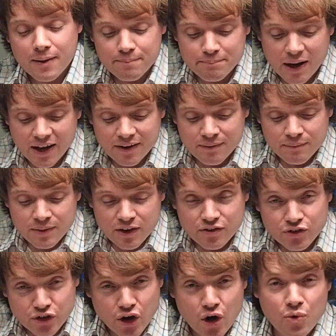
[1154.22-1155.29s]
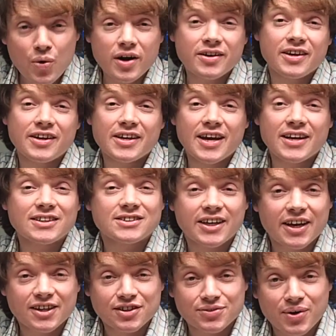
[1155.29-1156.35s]
But no one can get a
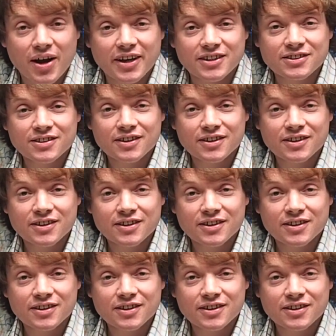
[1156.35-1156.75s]
text right